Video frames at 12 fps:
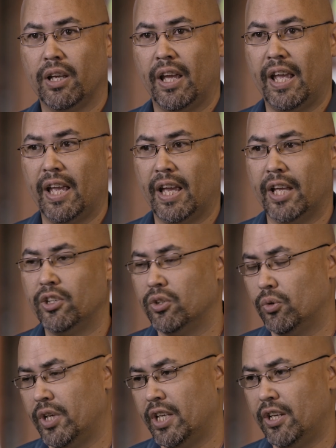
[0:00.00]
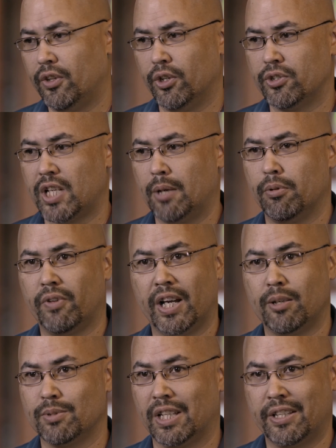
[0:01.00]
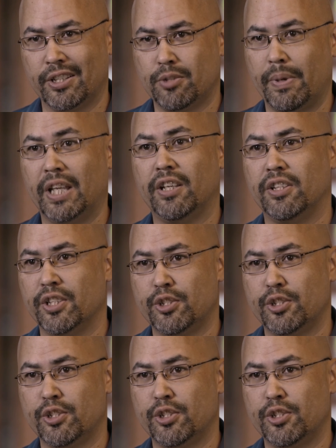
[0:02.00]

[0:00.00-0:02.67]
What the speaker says: And any of those type of items like expanding disk